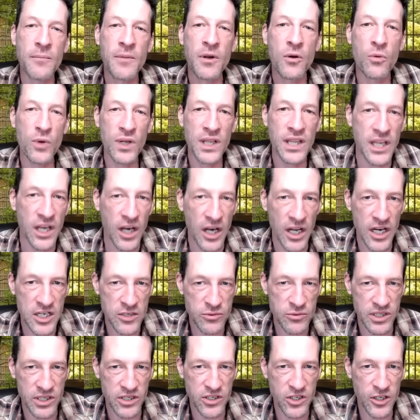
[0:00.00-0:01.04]
be really honest
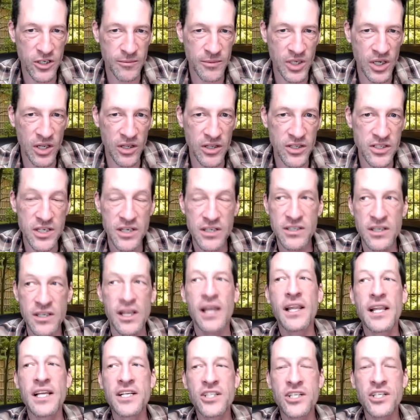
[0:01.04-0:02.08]
with the terminology, it's like,
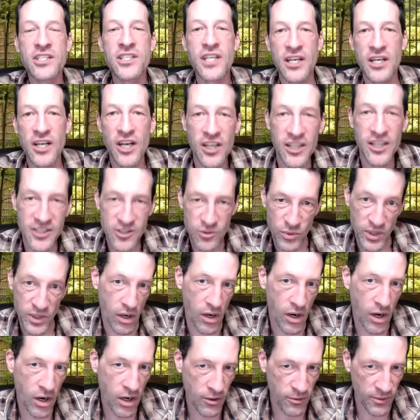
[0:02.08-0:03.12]
let's just acknowledge we
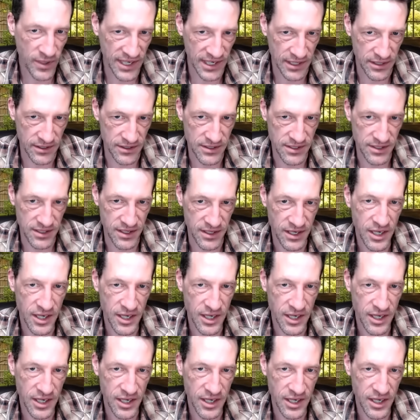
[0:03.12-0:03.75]
are reality.